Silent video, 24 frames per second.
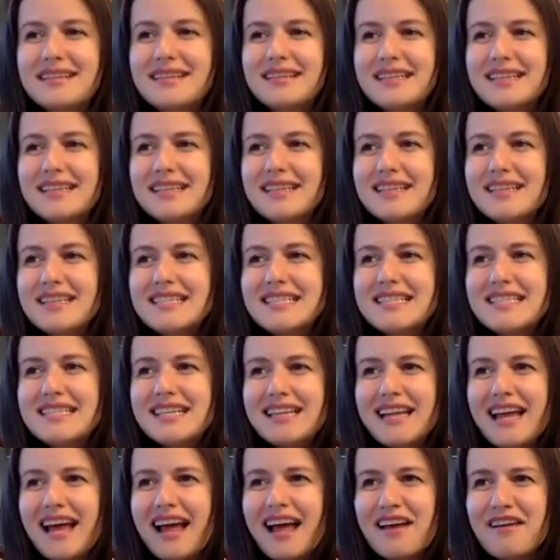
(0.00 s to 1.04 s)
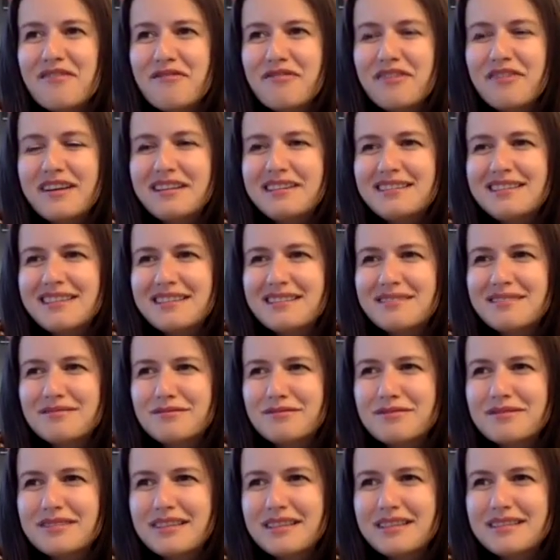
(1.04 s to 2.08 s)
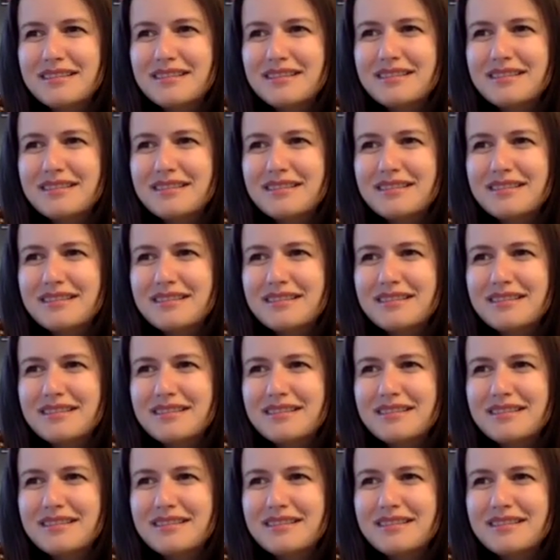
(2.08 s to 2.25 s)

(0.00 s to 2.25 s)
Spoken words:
Listen, I think that